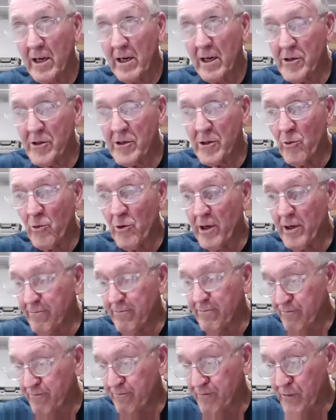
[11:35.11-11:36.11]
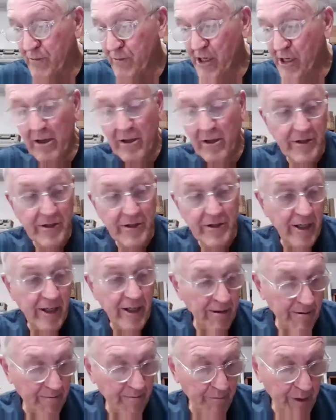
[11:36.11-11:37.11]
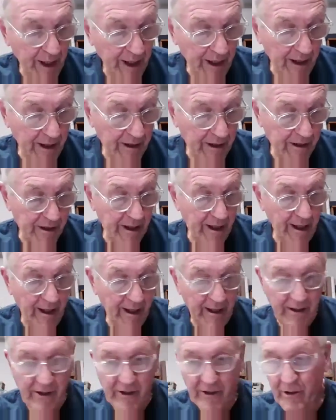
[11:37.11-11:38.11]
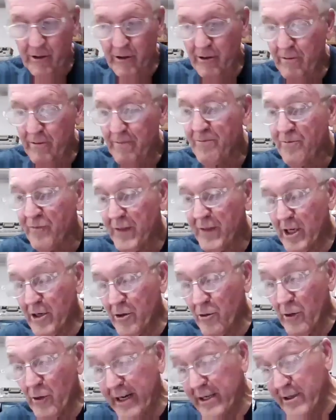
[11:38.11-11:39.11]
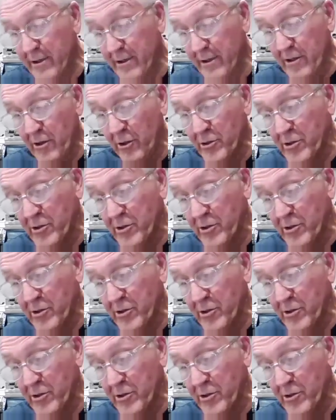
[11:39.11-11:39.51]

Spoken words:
So we're challenging BDC to correct